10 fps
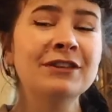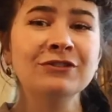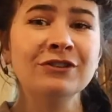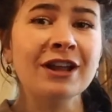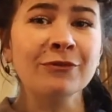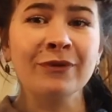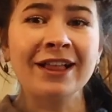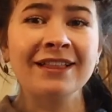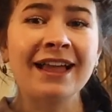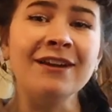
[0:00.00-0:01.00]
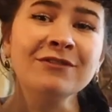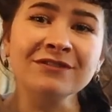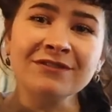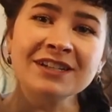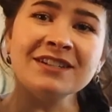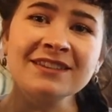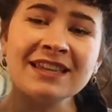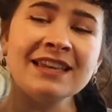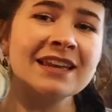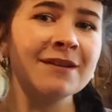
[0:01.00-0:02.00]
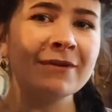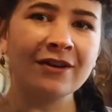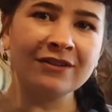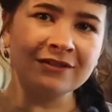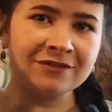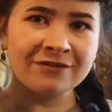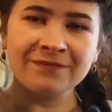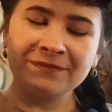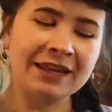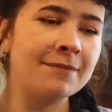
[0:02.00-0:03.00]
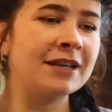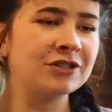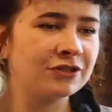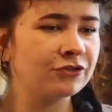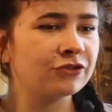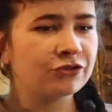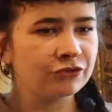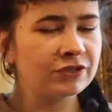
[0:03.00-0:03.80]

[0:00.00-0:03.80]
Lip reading: it turned out well. I was originally thinking about, you know, like I mentioned,